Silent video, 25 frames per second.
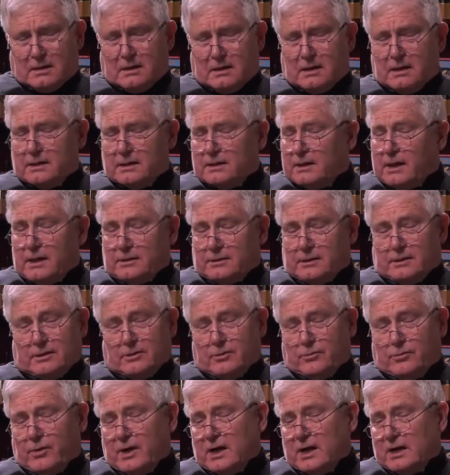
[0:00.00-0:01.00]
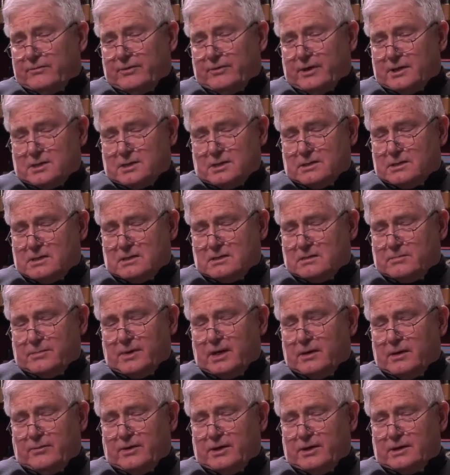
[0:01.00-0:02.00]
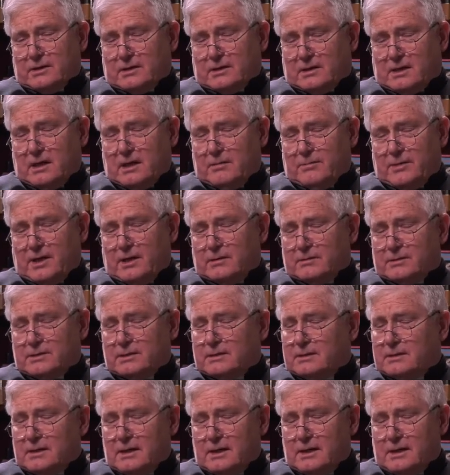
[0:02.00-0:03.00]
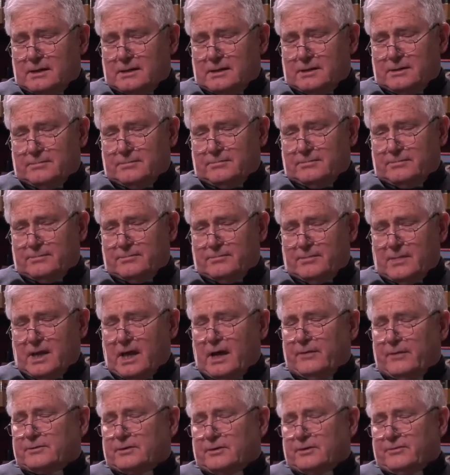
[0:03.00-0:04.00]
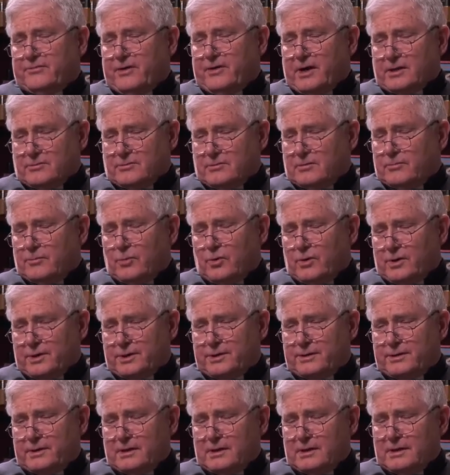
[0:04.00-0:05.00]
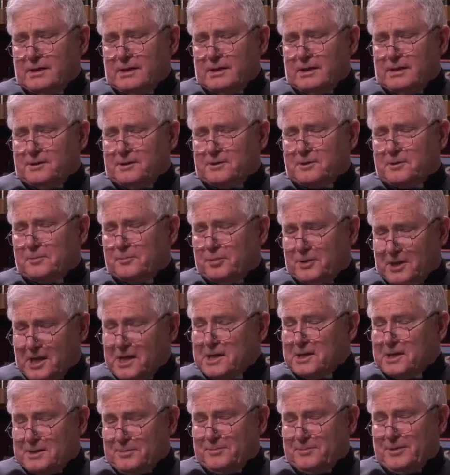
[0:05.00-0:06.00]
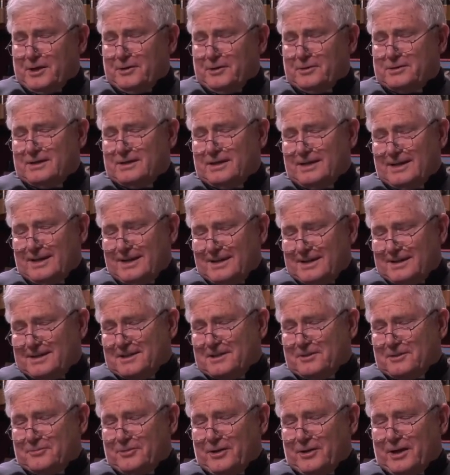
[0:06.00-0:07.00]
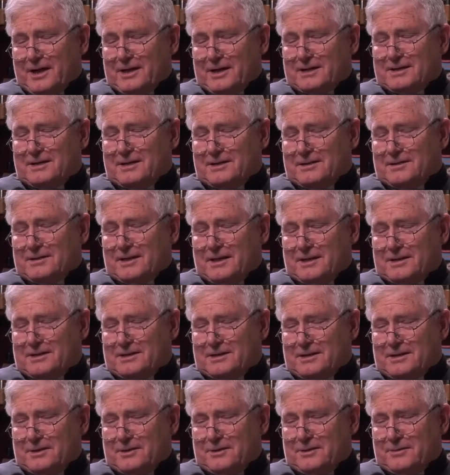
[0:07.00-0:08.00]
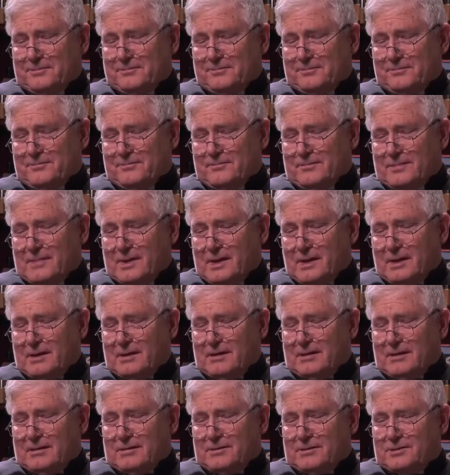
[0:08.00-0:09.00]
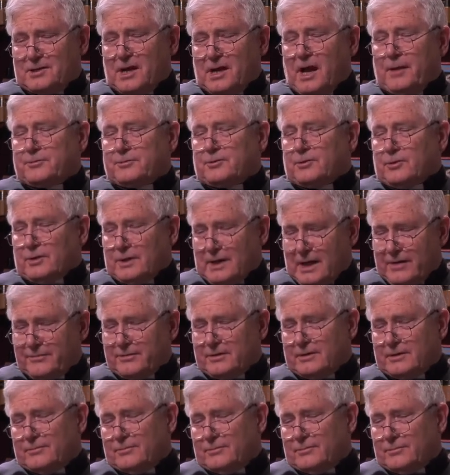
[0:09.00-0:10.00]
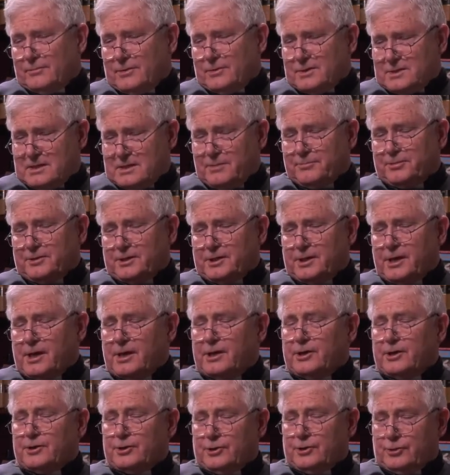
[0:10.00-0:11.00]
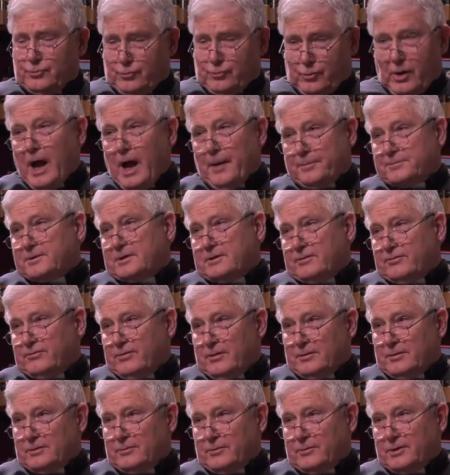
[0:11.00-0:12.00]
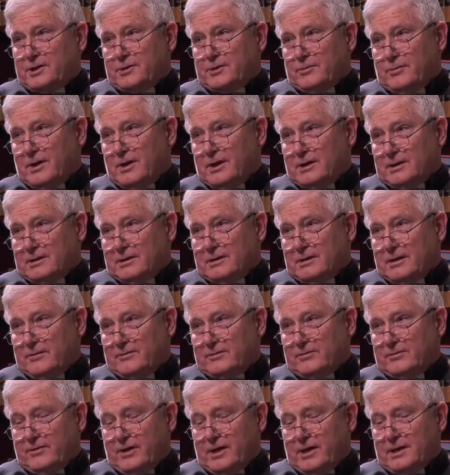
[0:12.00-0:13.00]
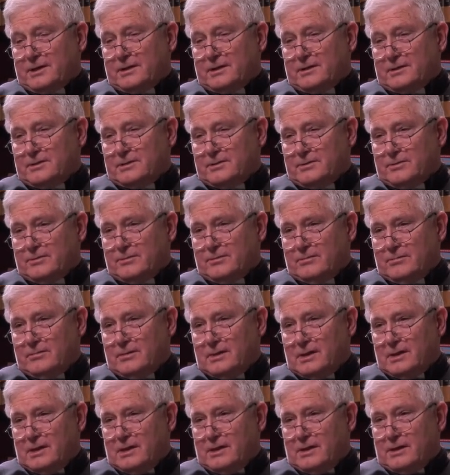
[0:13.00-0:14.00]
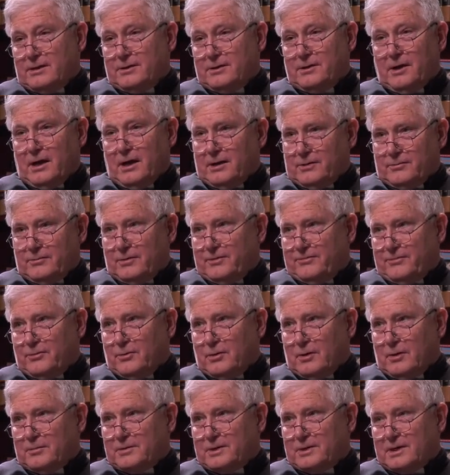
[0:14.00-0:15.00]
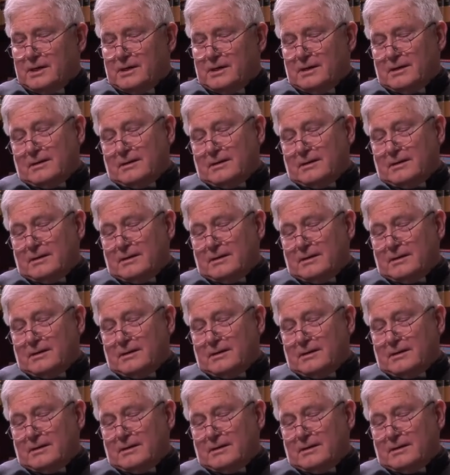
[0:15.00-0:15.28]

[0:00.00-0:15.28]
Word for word: And the new rite of exorcism, anyway, that came out after Father Amorth complained about the fact that Chapter 11 was simply dropped from the Rituale after Vatican II, not reformed.